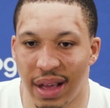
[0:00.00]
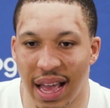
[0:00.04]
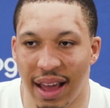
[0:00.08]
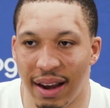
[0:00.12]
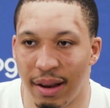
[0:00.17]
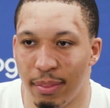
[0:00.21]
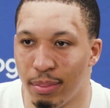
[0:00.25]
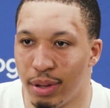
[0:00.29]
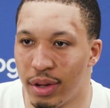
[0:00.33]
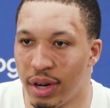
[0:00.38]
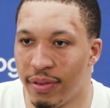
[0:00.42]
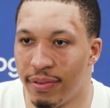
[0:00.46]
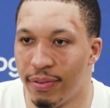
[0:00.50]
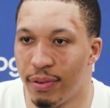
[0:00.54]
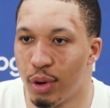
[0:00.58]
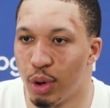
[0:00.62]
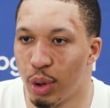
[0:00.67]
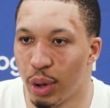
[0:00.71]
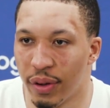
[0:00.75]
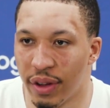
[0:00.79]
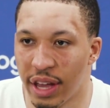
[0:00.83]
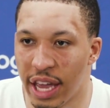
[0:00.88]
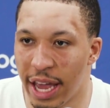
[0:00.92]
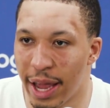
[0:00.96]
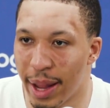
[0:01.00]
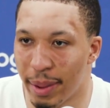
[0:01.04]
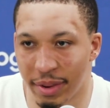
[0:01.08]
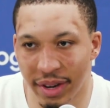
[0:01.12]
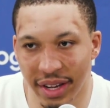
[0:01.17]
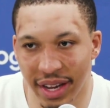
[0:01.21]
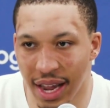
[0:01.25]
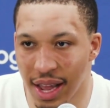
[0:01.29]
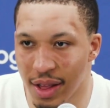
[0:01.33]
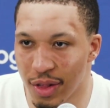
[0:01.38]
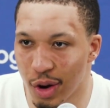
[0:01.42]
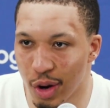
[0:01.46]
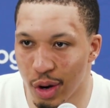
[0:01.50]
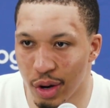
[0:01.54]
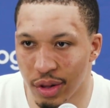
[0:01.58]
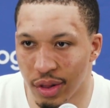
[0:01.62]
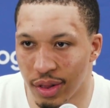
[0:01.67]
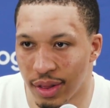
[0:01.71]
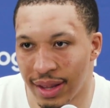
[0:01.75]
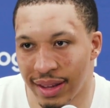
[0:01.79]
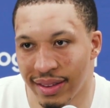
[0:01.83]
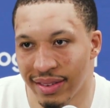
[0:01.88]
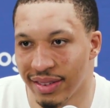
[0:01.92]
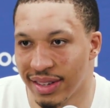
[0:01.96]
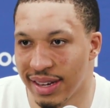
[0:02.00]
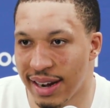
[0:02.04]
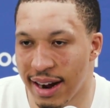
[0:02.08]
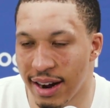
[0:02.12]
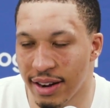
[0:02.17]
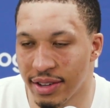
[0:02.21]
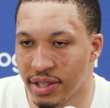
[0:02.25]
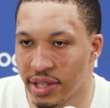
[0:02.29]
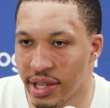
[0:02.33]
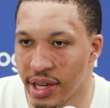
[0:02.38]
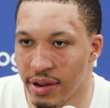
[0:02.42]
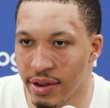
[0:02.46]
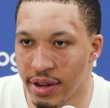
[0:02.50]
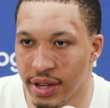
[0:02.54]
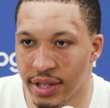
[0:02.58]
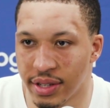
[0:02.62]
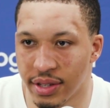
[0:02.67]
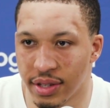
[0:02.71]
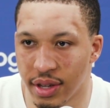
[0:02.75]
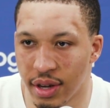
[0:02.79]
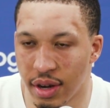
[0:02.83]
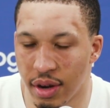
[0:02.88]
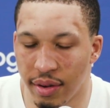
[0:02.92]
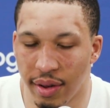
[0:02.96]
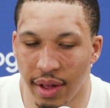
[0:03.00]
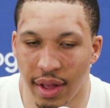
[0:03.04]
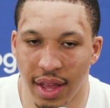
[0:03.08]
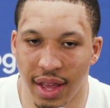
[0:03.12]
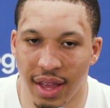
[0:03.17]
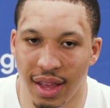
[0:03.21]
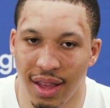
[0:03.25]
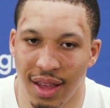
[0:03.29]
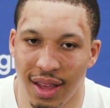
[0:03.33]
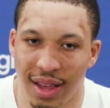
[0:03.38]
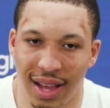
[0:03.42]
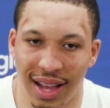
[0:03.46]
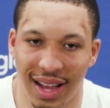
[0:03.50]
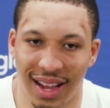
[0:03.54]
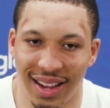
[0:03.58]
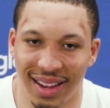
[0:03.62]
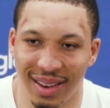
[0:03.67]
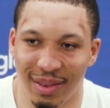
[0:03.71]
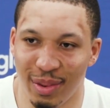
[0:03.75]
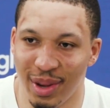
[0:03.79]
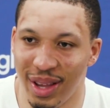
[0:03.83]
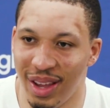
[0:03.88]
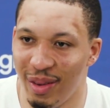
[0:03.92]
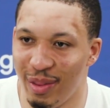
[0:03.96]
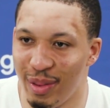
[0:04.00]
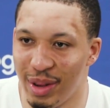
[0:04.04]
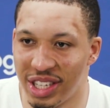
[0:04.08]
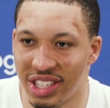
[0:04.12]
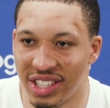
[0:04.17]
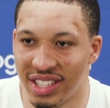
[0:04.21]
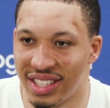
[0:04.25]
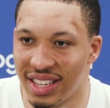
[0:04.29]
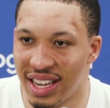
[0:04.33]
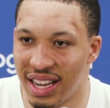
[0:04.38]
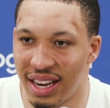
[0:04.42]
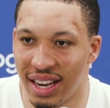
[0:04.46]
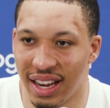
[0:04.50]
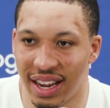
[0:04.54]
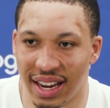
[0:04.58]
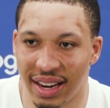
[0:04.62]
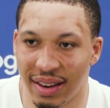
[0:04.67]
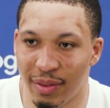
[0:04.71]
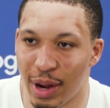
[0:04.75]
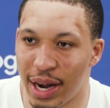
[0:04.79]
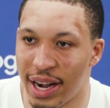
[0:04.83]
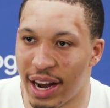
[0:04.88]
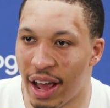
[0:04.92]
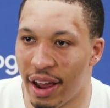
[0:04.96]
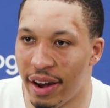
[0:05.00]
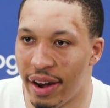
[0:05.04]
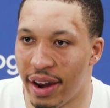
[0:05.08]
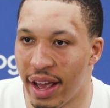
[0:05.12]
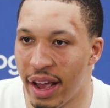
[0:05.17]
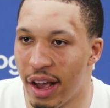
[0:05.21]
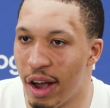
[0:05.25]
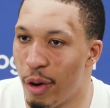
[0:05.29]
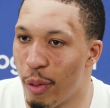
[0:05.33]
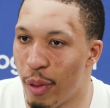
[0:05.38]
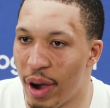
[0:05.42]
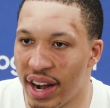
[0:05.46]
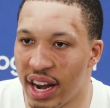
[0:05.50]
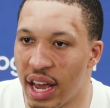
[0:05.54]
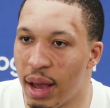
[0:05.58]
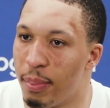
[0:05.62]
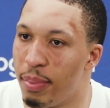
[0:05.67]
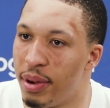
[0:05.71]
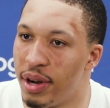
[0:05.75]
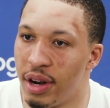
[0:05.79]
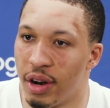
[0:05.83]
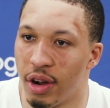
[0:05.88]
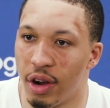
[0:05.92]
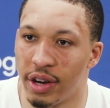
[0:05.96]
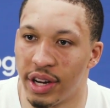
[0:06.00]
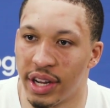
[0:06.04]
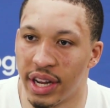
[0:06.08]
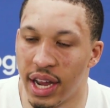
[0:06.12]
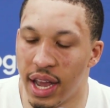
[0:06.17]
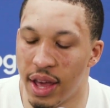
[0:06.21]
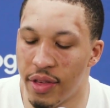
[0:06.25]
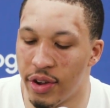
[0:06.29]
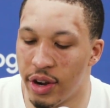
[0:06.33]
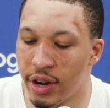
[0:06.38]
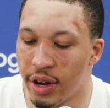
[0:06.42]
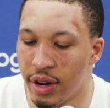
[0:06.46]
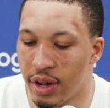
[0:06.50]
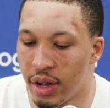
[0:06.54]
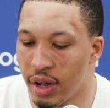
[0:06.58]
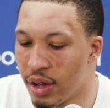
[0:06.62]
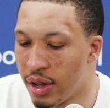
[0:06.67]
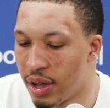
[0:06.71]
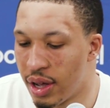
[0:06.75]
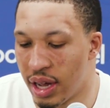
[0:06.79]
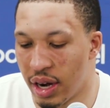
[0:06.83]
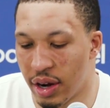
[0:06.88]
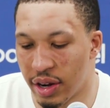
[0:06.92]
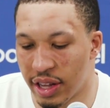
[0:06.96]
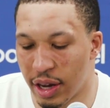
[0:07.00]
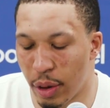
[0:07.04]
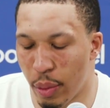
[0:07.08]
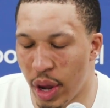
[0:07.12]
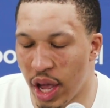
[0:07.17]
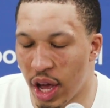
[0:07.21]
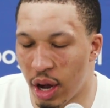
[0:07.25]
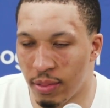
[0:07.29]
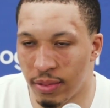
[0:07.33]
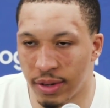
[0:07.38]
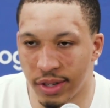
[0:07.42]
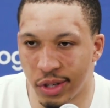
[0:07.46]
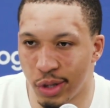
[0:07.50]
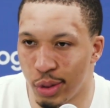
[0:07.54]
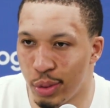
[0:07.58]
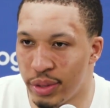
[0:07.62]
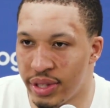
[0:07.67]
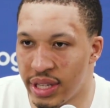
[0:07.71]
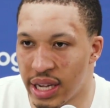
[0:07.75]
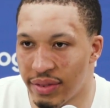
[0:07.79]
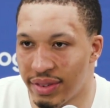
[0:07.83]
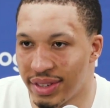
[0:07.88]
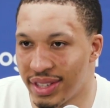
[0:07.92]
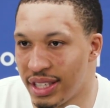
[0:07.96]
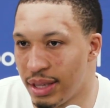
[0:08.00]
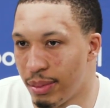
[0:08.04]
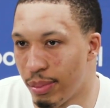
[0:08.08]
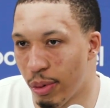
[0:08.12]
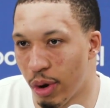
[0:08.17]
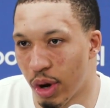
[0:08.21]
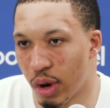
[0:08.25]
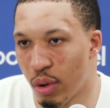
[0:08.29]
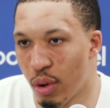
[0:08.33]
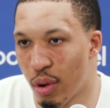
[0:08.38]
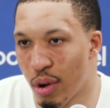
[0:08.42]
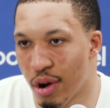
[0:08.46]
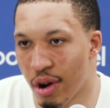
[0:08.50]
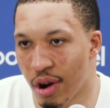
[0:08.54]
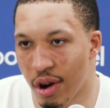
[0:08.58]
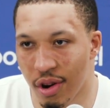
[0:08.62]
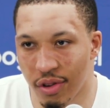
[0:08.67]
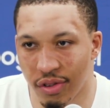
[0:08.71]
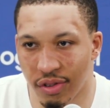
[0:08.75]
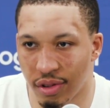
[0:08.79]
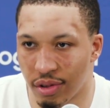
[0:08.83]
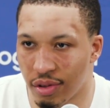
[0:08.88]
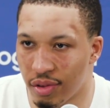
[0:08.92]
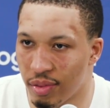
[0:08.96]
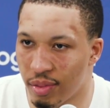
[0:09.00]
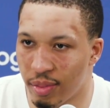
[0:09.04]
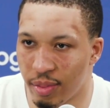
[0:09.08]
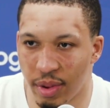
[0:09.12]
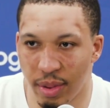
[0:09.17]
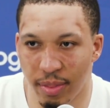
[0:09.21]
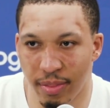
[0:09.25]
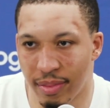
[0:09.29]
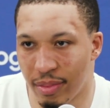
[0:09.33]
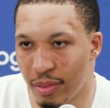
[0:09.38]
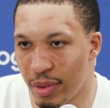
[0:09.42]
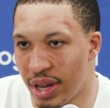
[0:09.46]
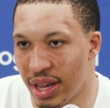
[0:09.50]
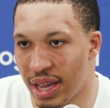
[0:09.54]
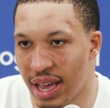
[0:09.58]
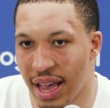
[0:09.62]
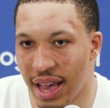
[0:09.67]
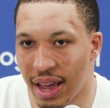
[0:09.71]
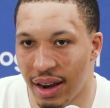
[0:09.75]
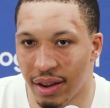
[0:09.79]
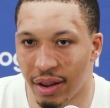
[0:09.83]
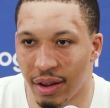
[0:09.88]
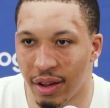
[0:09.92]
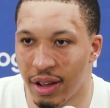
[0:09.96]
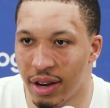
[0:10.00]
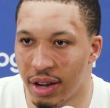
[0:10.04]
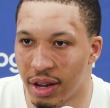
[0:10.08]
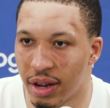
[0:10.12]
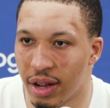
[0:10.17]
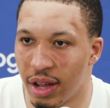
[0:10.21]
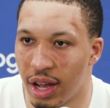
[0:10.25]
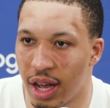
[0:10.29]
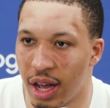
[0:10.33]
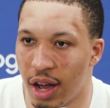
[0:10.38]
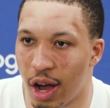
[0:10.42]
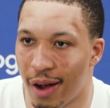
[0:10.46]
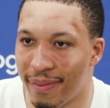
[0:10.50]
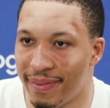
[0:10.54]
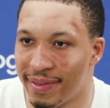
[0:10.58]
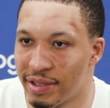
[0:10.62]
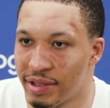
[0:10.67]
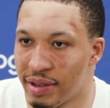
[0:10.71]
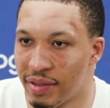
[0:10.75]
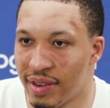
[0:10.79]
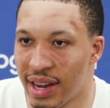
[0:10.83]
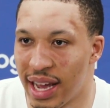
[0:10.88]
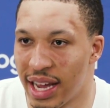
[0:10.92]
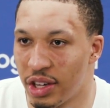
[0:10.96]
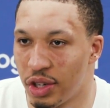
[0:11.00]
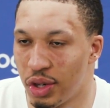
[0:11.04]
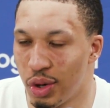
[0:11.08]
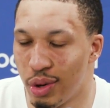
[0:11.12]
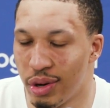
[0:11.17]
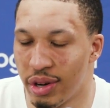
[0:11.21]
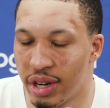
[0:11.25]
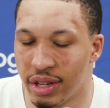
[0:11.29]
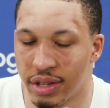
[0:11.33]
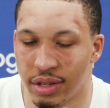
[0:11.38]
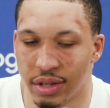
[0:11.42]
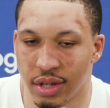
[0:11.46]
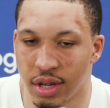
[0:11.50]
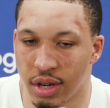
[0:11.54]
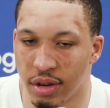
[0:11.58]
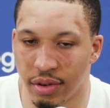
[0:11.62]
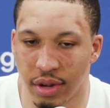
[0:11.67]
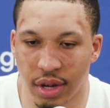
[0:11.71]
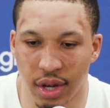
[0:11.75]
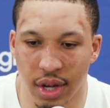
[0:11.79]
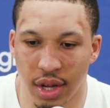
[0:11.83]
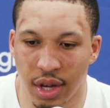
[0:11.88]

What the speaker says: hadn't put a full game together this entire series. So we just said, like, why not now? Why not put it all together? And I think we had them two 17-point quarters, and we had a good offensive night shooting it. So